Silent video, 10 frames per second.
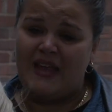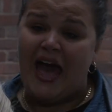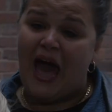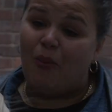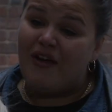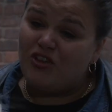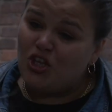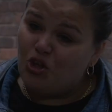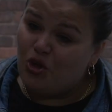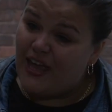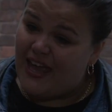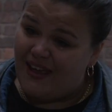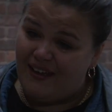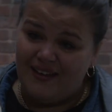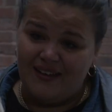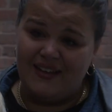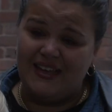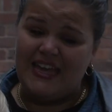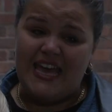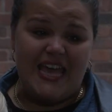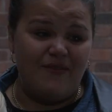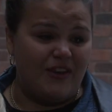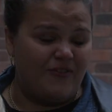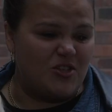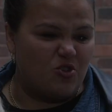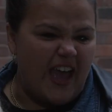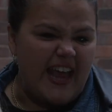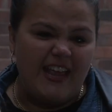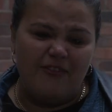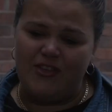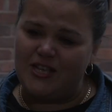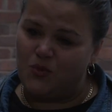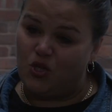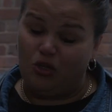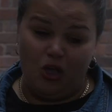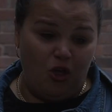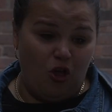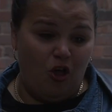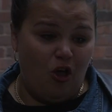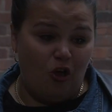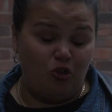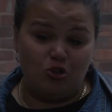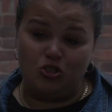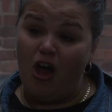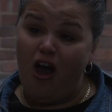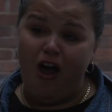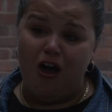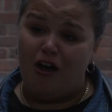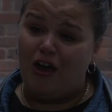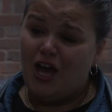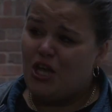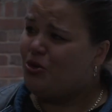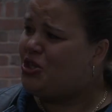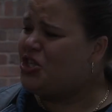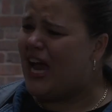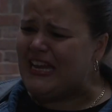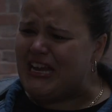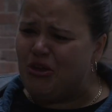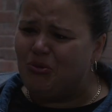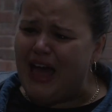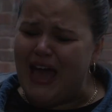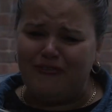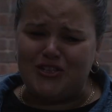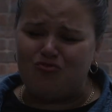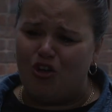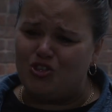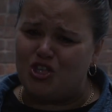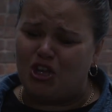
However you look at it, even done any of this with a, a good heart, your shiny new life is rotten to the